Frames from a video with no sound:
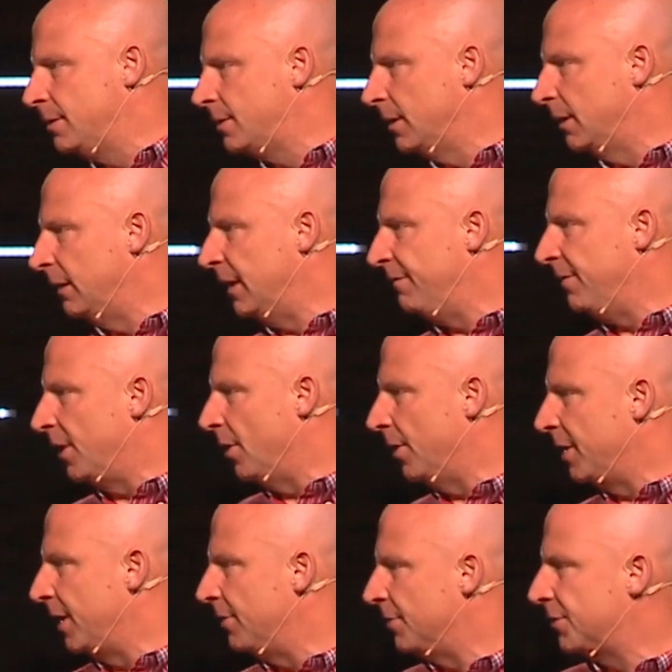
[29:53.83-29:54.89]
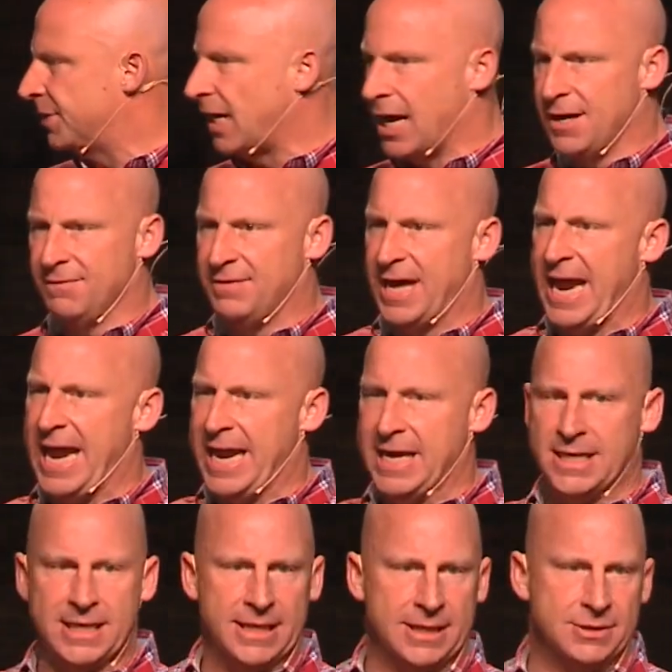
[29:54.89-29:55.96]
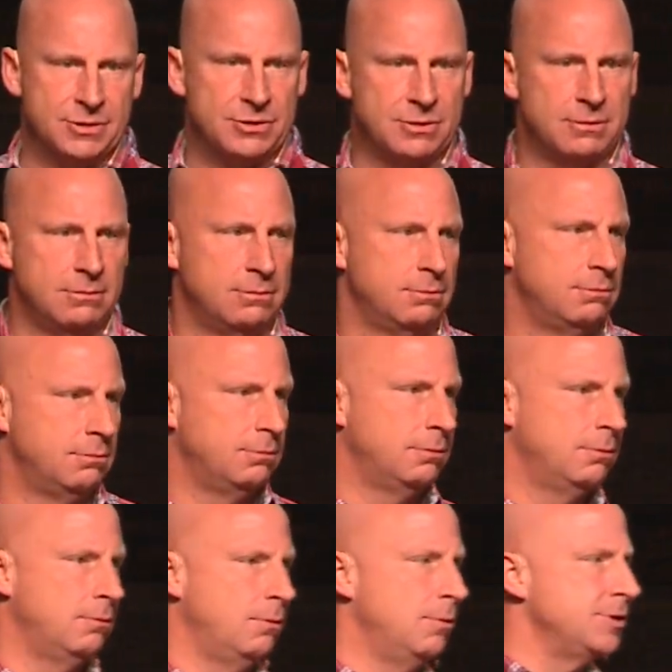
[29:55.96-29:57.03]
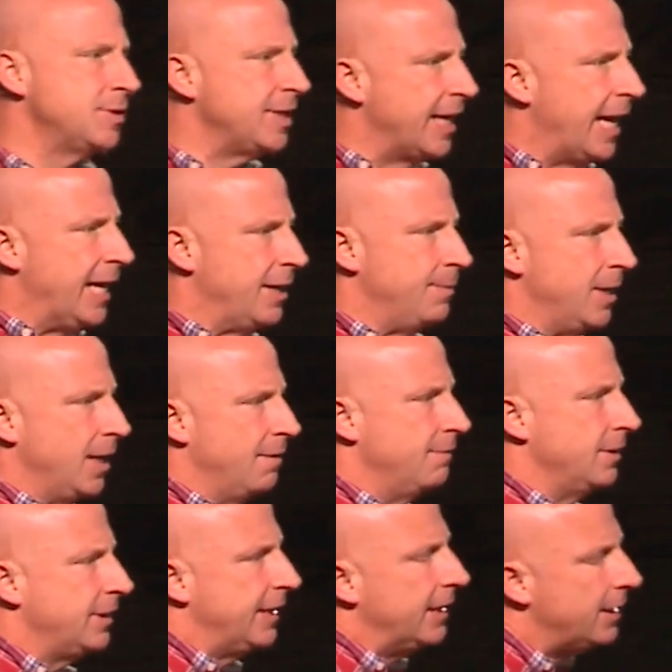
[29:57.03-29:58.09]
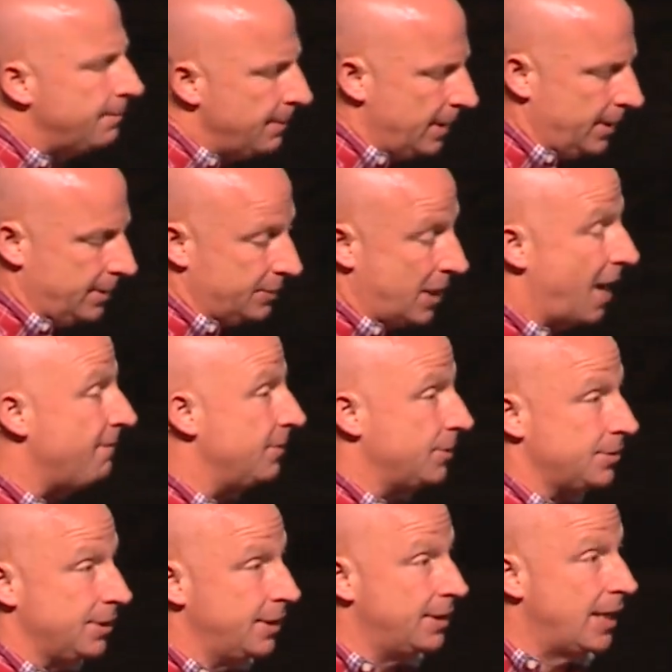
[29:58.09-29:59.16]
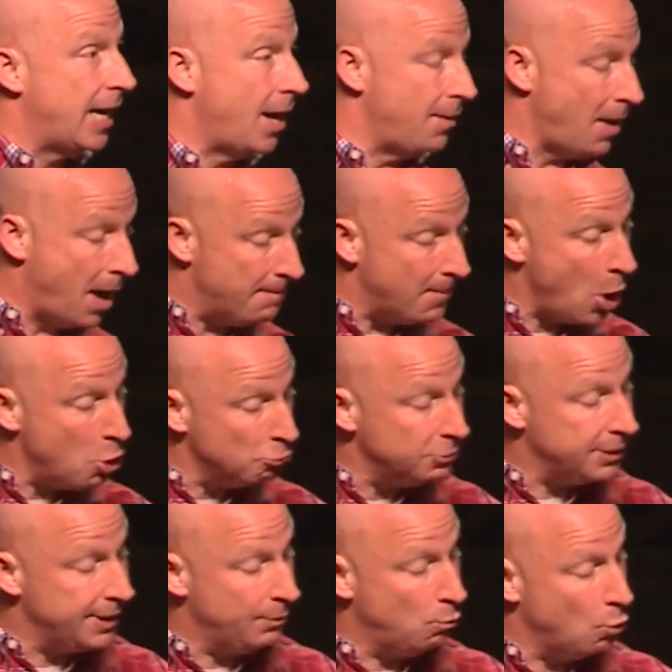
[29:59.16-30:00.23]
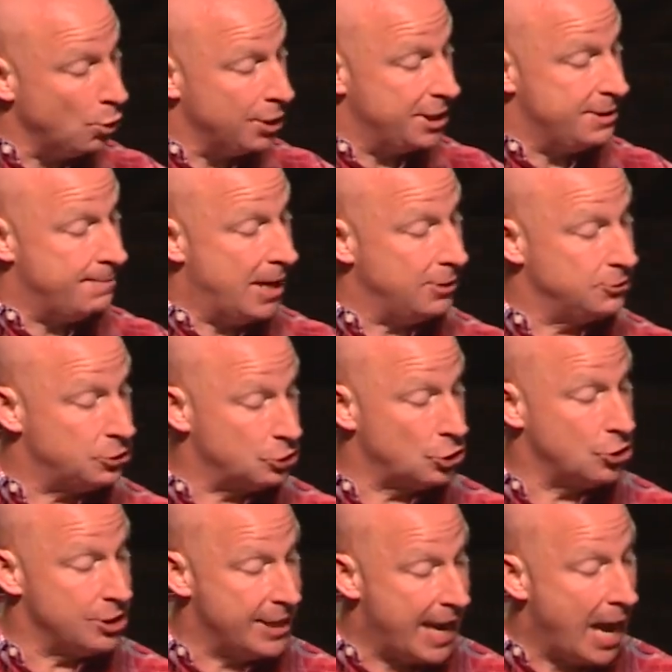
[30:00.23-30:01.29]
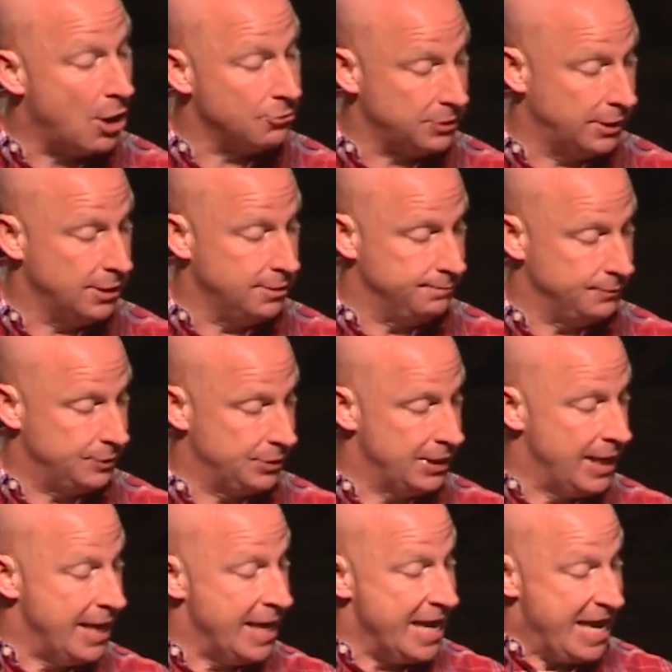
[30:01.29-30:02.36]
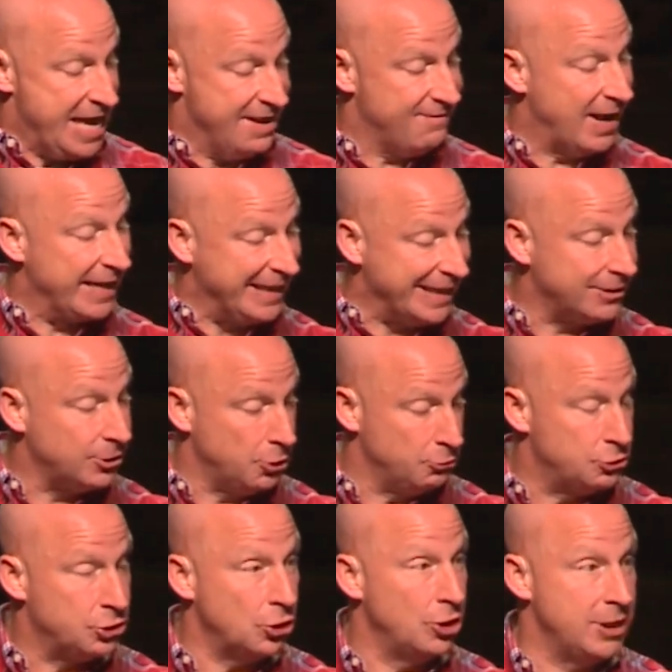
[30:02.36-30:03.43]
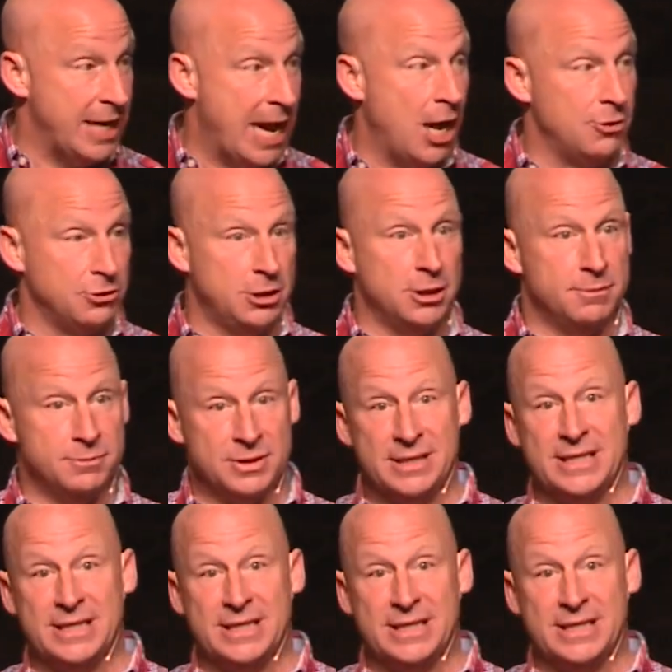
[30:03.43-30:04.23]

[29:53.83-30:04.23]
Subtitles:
to living on either side of the and is. What's the enemy of it? The enemy is obviously that I'm only worried about certain outcomes. And if I get those certain outcomes,